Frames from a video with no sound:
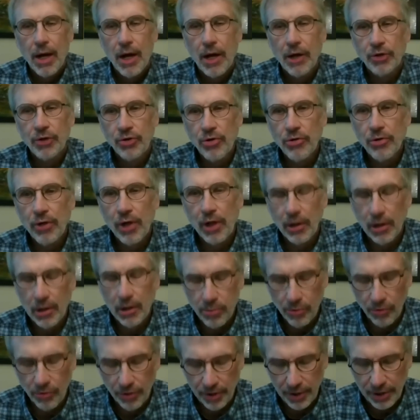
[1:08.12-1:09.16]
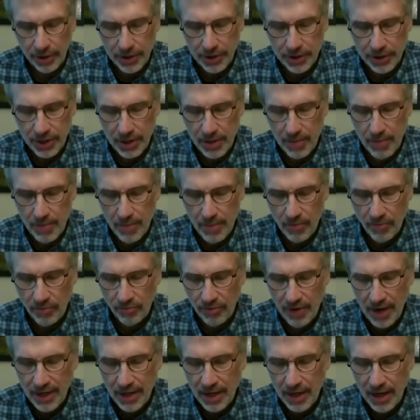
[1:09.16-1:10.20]
A truly liberal religion
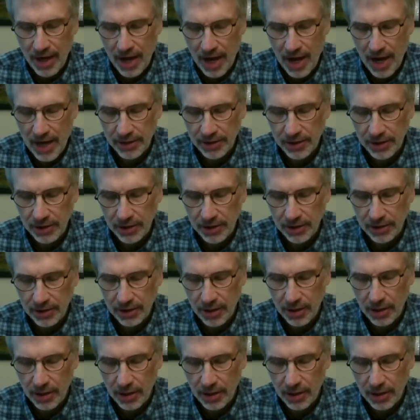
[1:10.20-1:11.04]
recognizes